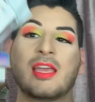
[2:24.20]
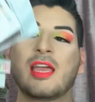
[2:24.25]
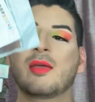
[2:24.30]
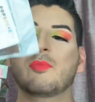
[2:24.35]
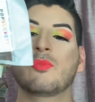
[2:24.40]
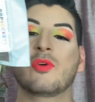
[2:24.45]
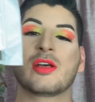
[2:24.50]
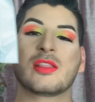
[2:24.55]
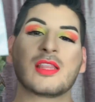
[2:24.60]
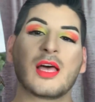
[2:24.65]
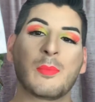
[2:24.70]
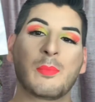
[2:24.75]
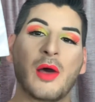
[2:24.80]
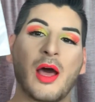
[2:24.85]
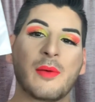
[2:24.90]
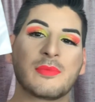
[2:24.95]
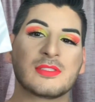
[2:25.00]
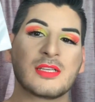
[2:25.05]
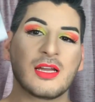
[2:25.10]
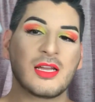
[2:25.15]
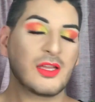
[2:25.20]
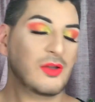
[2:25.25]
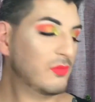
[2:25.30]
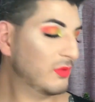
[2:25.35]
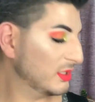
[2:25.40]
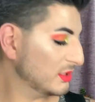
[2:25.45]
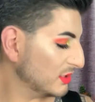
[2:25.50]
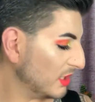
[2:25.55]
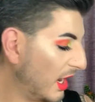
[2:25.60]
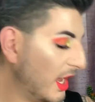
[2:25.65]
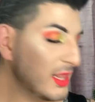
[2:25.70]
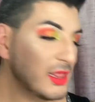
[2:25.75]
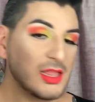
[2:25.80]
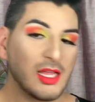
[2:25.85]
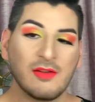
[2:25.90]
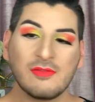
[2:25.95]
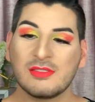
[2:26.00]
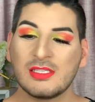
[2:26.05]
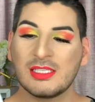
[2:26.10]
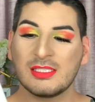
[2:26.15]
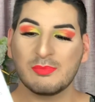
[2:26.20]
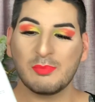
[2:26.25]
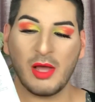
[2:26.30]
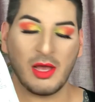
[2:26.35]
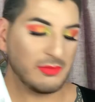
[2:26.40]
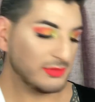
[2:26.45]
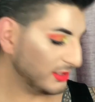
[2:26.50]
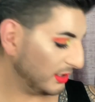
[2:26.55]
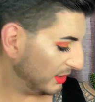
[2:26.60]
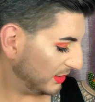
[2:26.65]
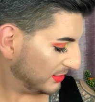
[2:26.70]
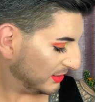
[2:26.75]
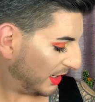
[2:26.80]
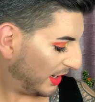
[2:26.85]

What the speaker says: came with a pop socket, which I loved his pop sockets.